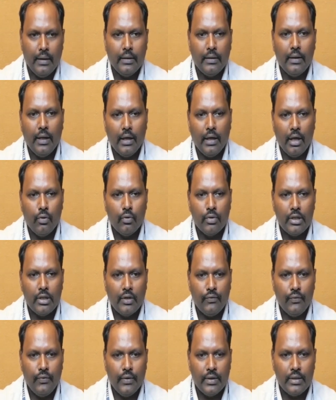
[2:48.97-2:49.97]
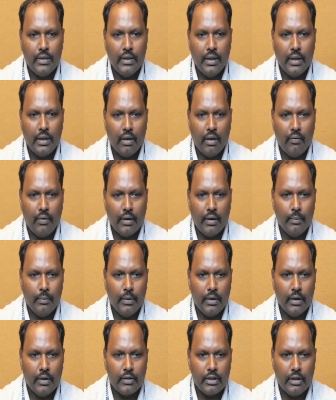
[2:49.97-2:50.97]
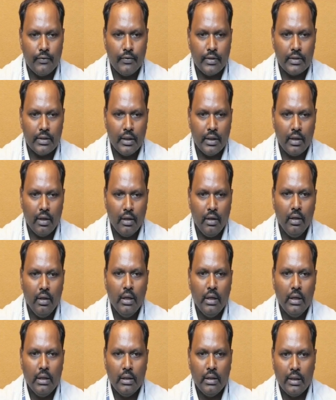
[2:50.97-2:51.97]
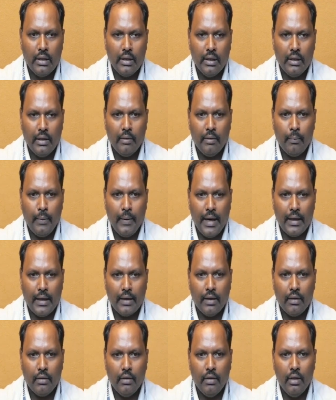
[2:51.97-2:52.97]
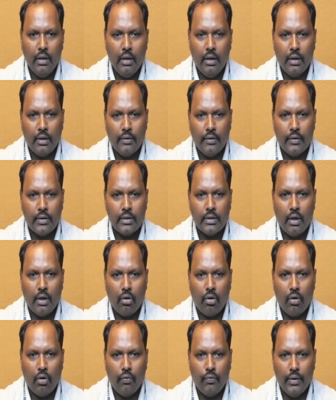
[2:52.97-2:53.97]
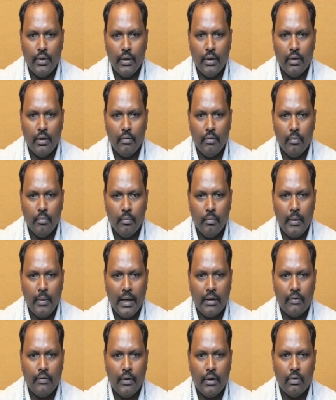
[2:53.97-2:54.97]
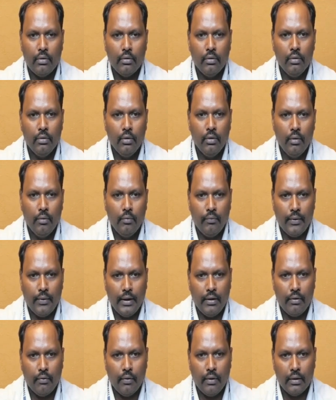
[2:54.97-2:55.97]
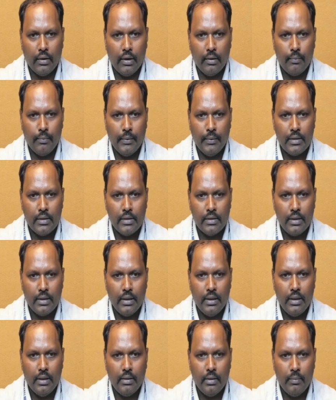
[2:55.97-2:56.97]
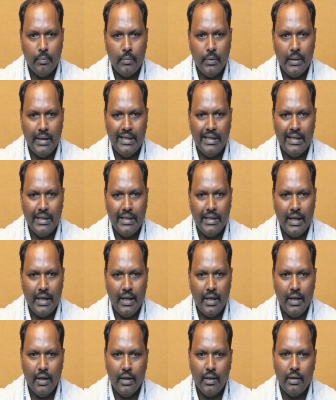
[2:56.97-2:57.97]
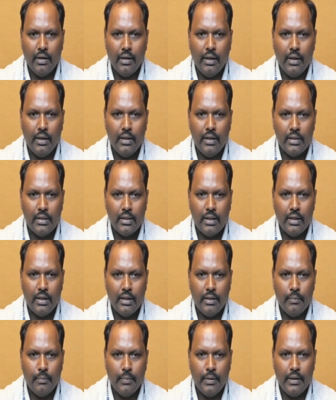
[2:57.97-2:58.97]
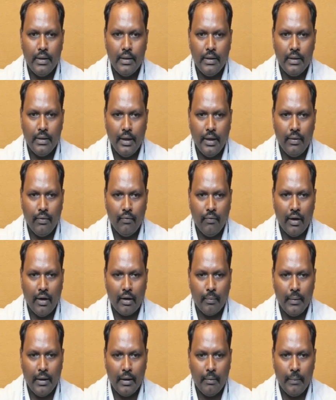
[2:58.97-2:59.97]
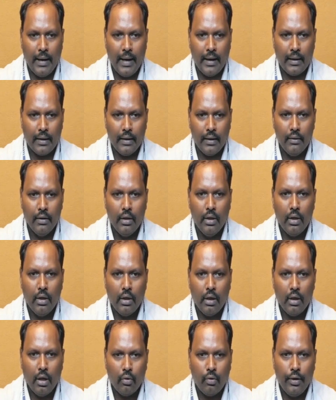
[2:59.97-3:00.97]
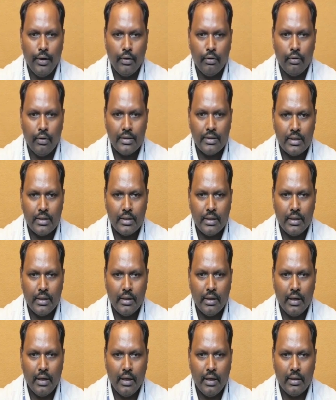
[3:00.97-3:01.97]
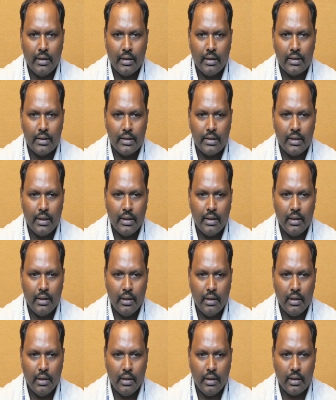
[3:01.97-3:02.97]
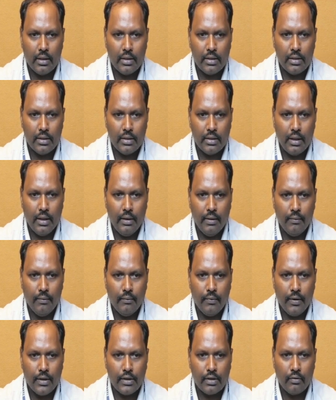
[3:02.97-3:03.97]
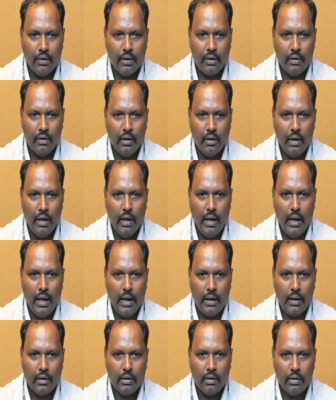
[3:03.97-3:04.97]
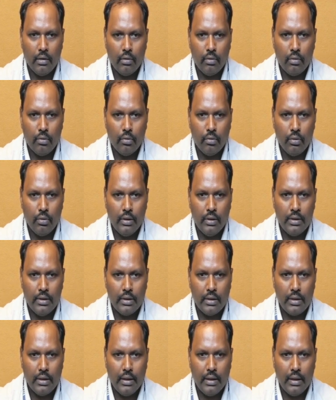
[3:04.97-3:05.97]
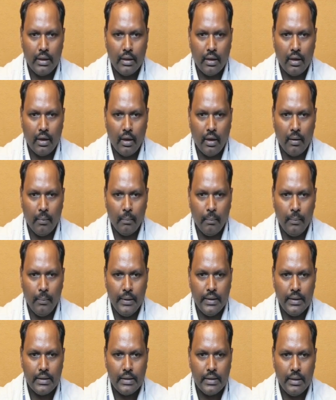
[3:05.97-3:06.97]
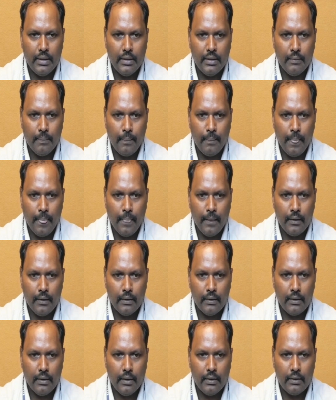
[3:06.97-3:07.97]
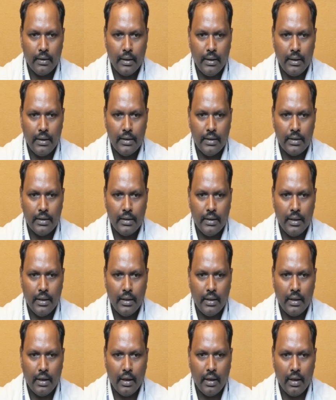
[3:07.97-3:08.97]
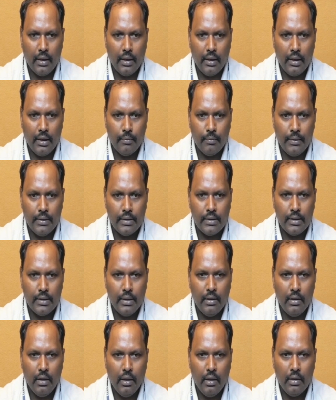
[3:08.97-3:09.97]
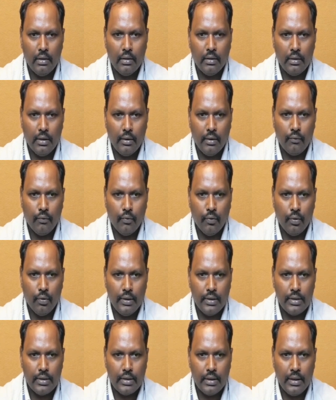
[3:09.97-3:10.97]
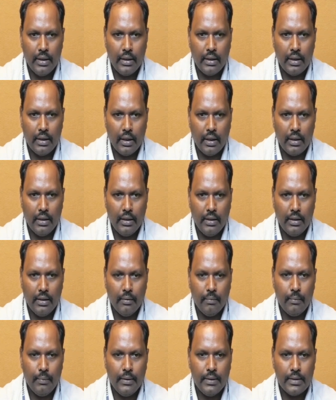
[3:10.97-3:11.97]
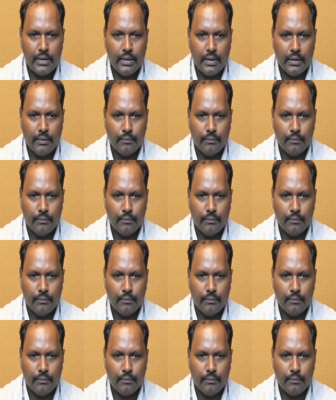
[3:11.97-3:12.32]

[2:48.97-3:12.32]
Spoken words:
Then now suffix data. What is the meaning of suffix data? The entire pattern reverse order of here backward to frontward. That means C, B, A, D, C, B, A format pattern. Now going to a single letter C, here C first one, and 2 digit data BC, then 3 digit data ABC, then 4 digit data DABC.